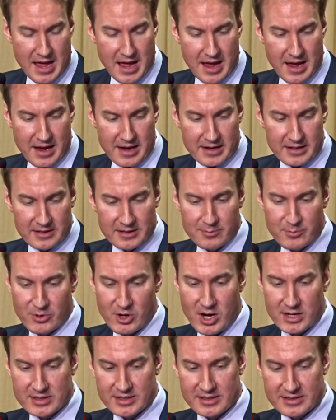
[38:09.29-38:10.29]
And the
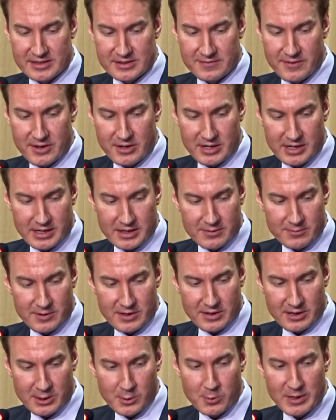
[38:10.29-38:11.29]
process is very,
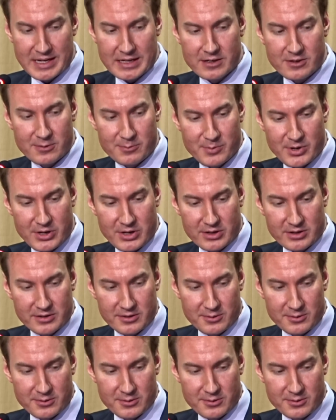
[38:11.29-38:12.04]
very quick compared